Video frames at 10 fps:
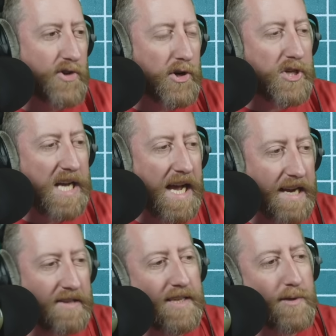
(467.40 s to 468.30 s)
Your
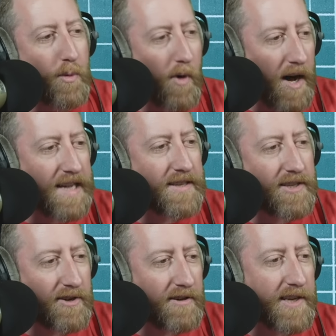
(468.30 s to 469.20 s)
title is Why the
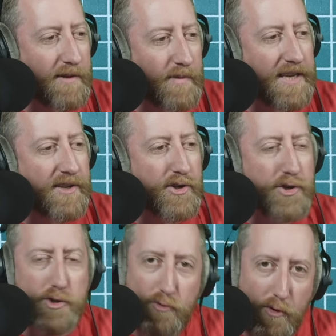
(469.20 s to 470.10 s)
Starlink Mini
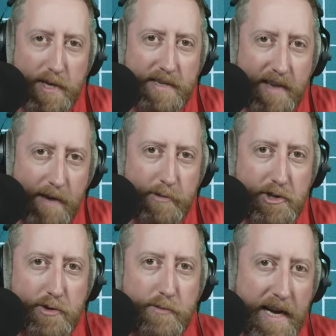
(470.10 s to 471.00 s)
Destroys
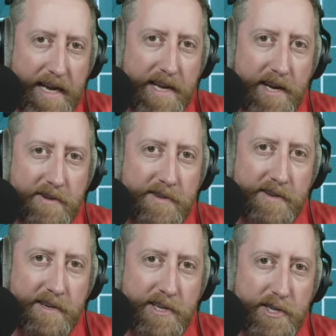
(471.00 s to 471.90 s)
Amateur Radio.
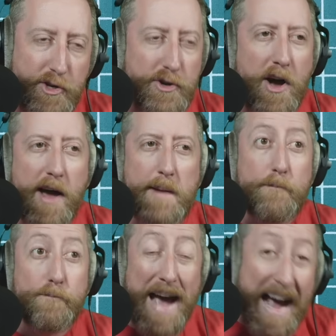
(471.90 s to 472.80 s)
You're not
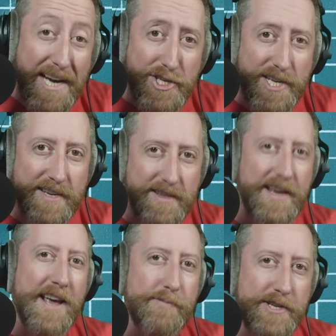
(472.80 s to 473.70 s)
bashing
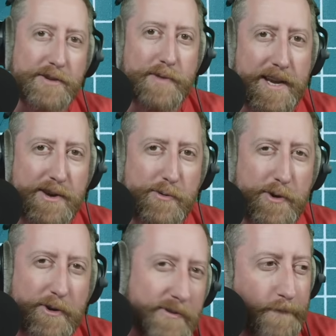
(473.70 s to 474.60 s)
the amateur radio
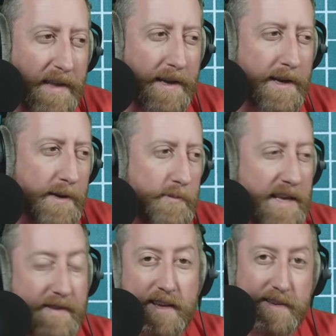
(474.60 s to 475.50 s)
world.
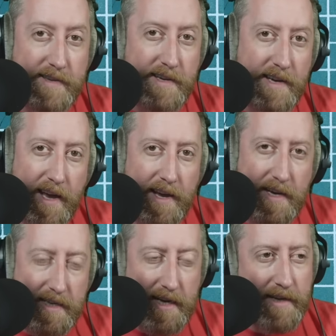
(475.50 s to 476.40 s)
Methinks uh, A
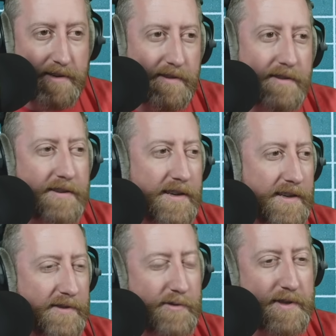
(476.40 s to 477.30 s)
I title
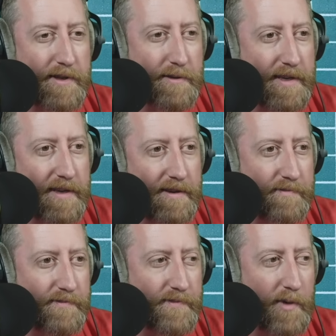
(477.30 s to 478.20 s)
uh, was used here,
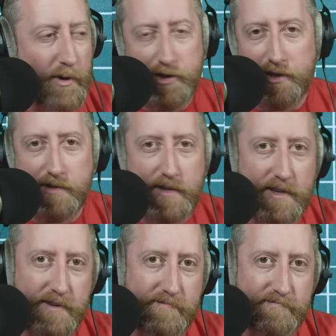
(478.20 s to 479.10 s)
or just you
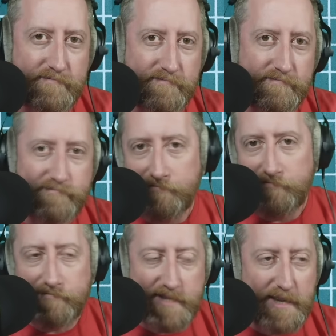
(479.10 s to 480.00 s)
know
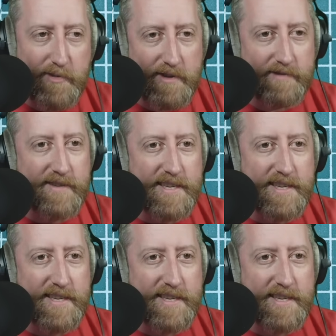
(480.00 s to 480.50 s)
something